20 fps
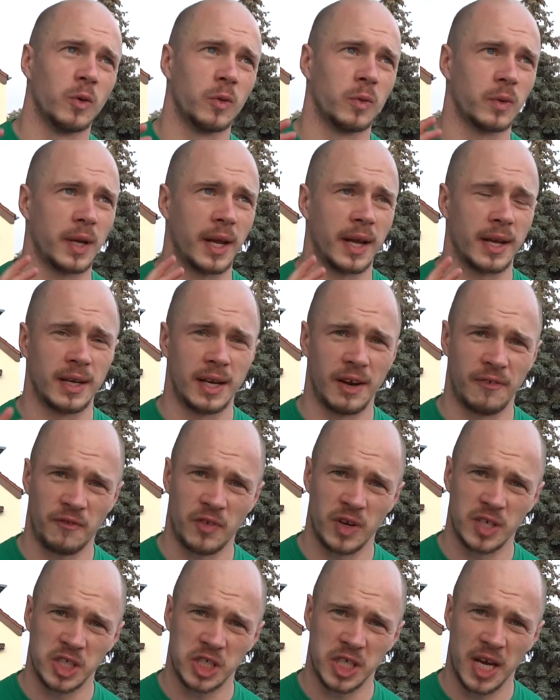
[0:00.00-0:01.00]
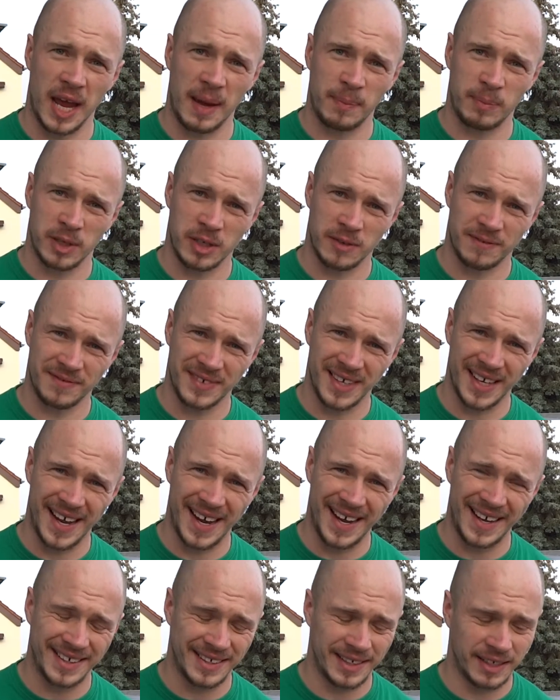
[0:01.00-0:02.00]
there are different shapes of
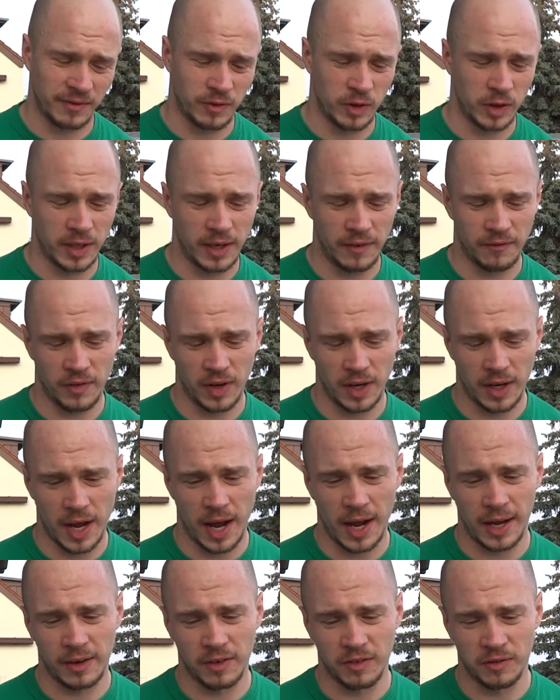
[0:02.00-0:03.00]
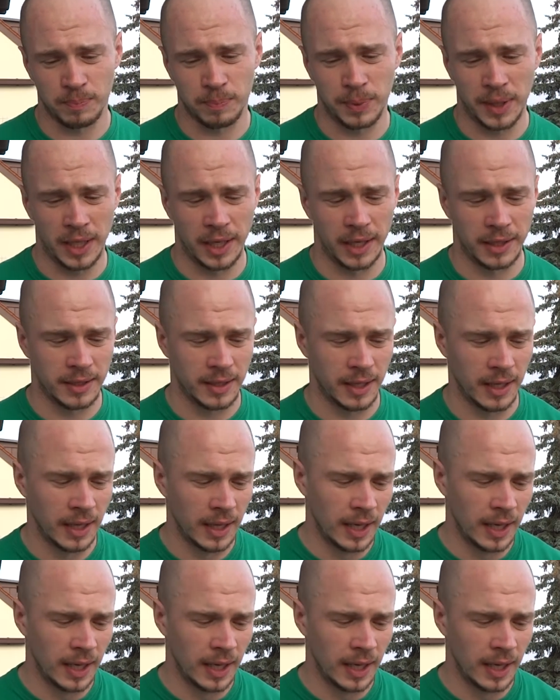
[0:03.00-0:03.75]
glasses for different kind of beers,